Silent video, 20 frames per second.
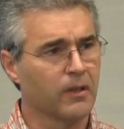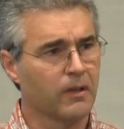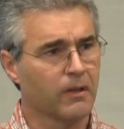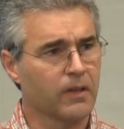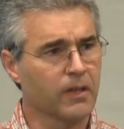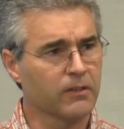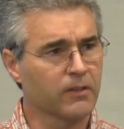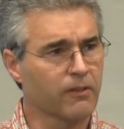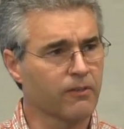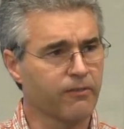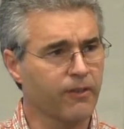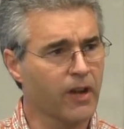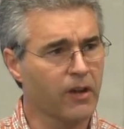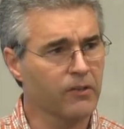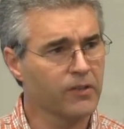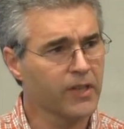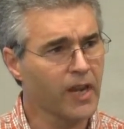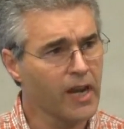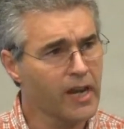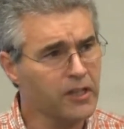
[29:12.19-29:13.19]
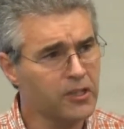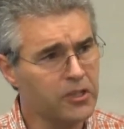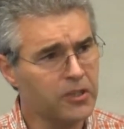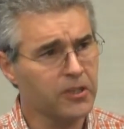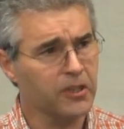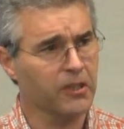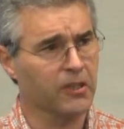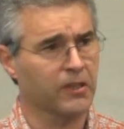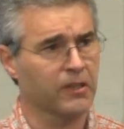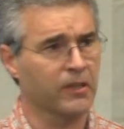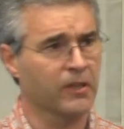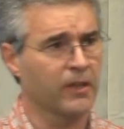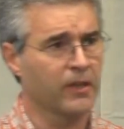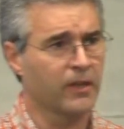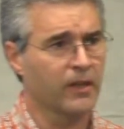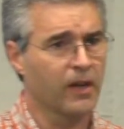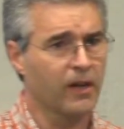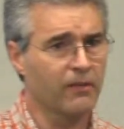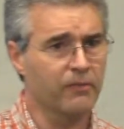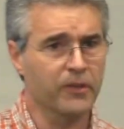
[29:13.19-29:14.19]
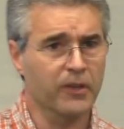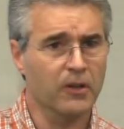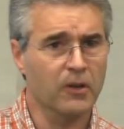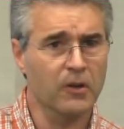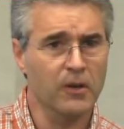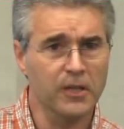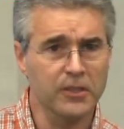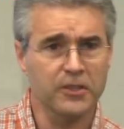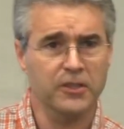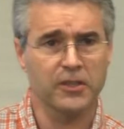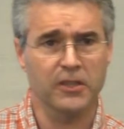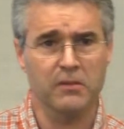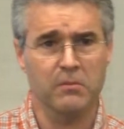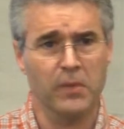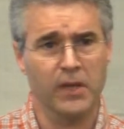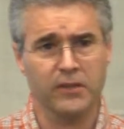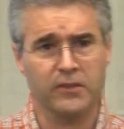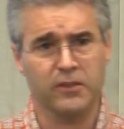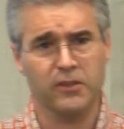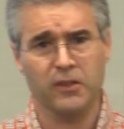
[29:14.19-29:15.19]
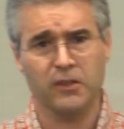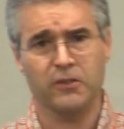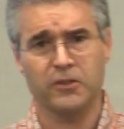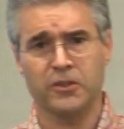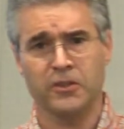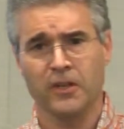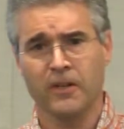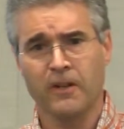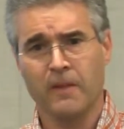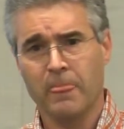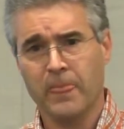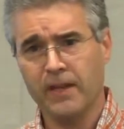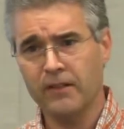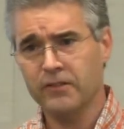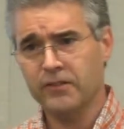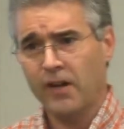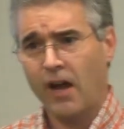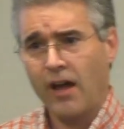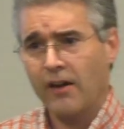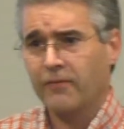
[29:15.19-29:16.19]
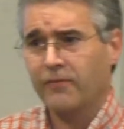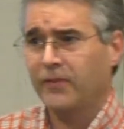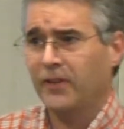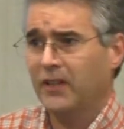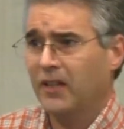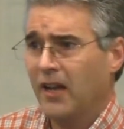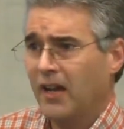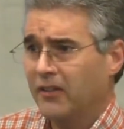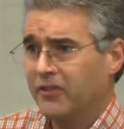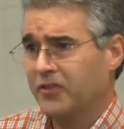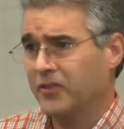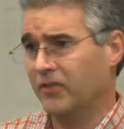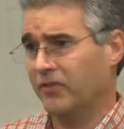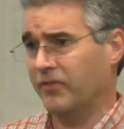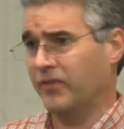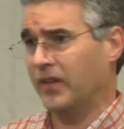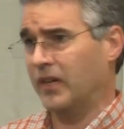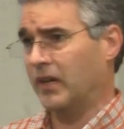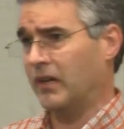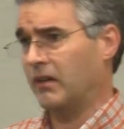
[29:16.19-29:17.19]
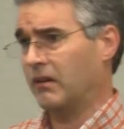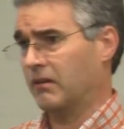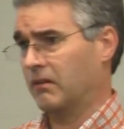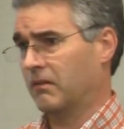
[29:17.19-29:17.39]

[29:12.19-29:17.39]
That the foundation of the Christian message is not philosophy.